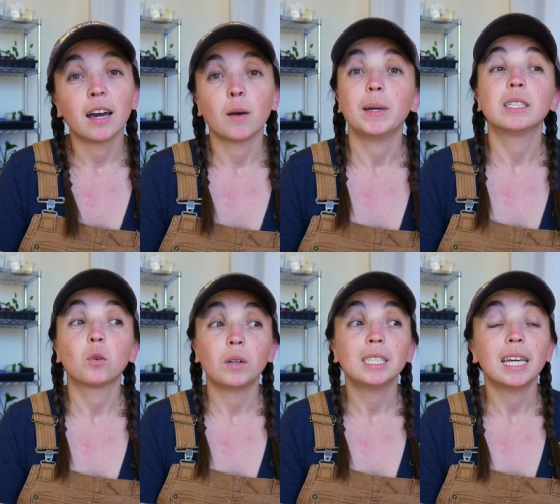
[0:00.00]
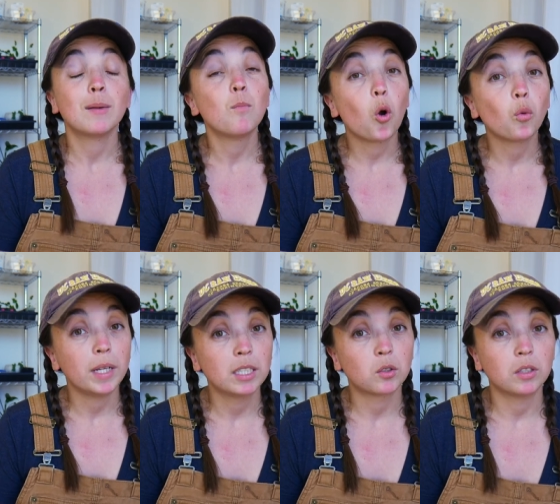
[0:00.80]
um, it's going to take more
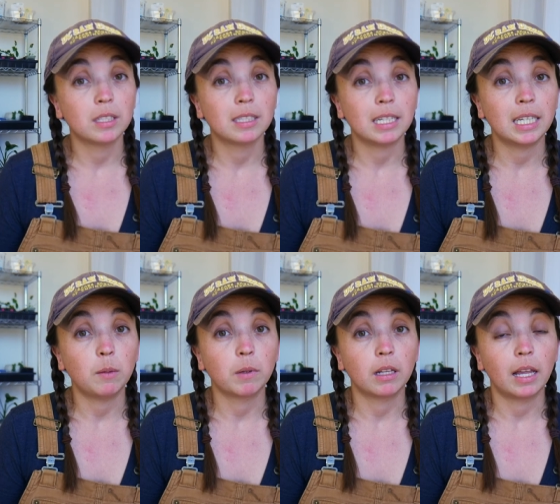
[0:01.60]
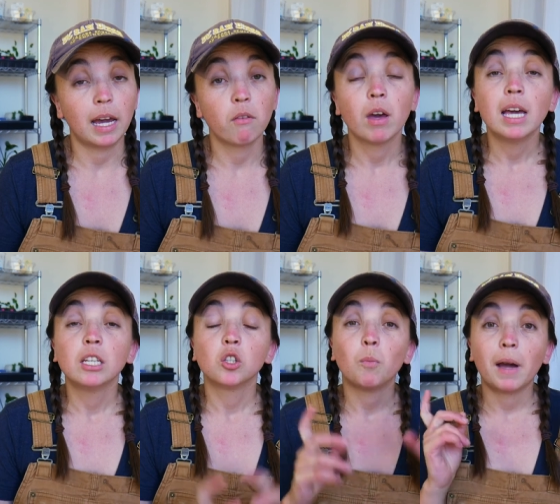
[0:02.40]
resources to keep it alive.
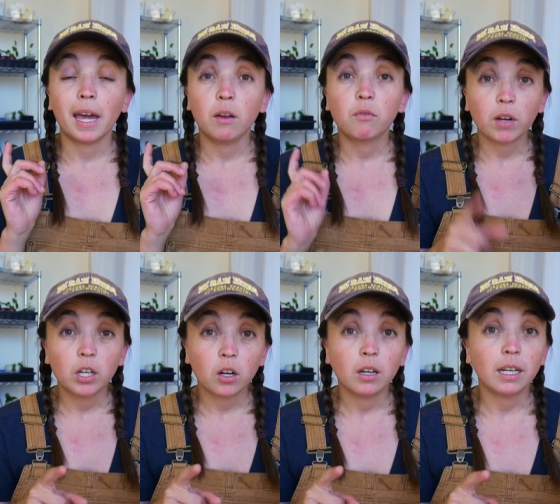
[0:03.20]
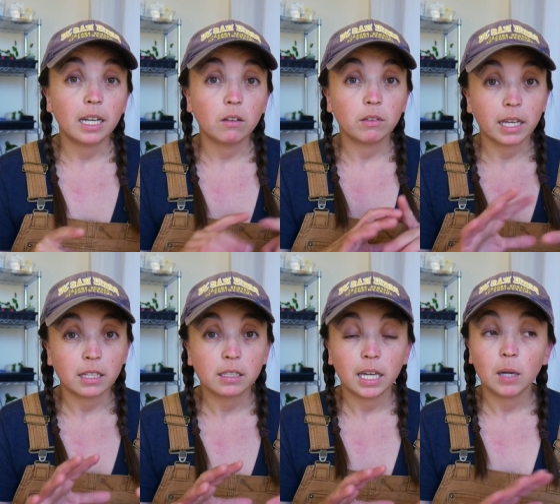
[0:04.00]
So my front yard native
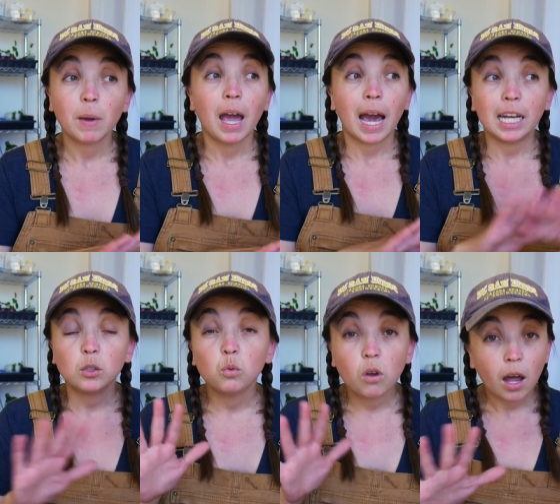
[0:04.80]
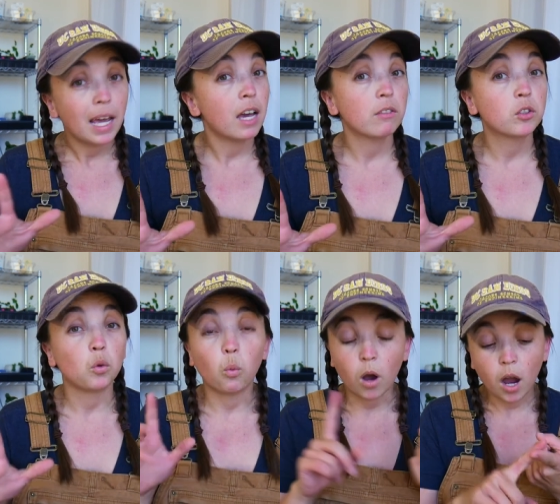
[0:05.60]
landscape, I do not have
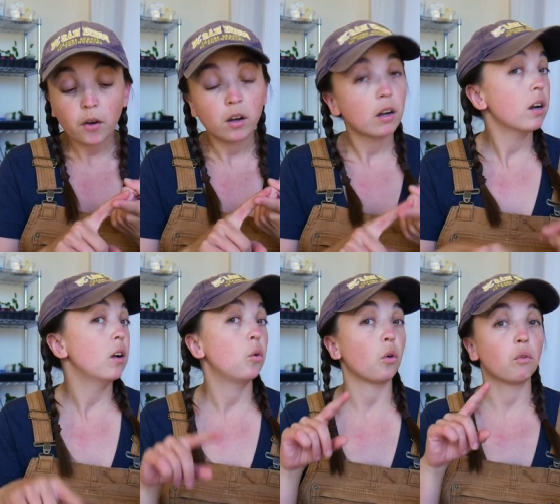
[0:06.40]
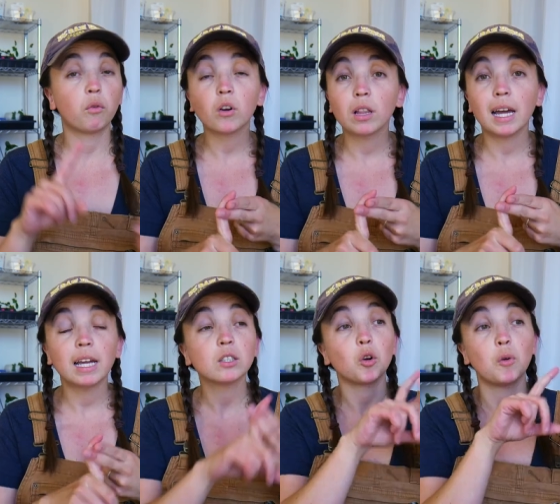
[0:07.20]
to water or
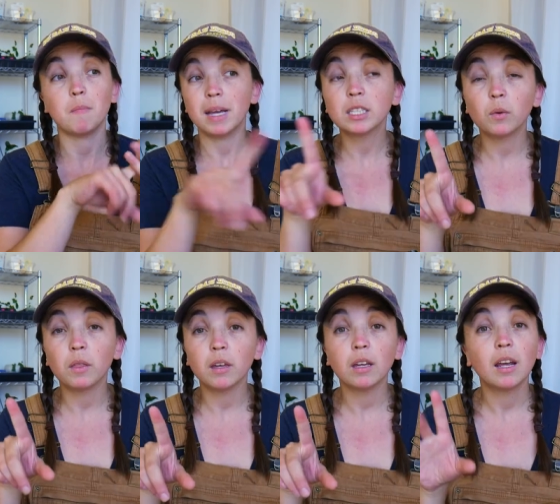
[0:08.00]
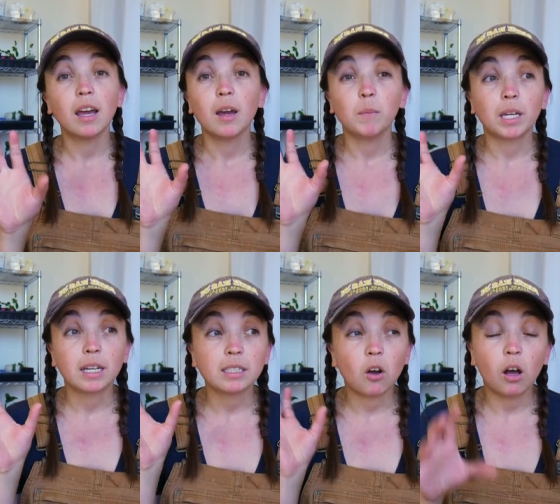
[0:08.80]
fertilize or mess with it
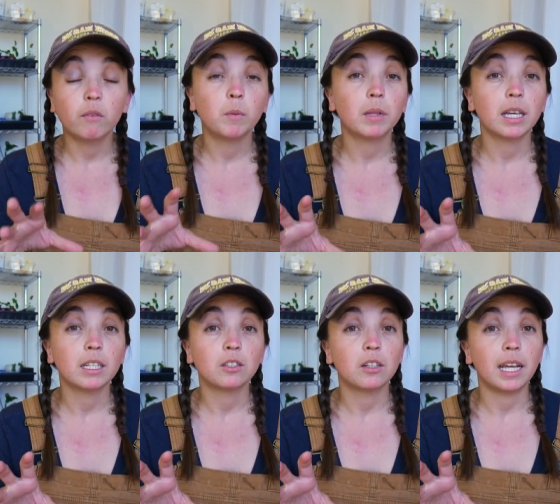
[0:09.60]
because all of the plants are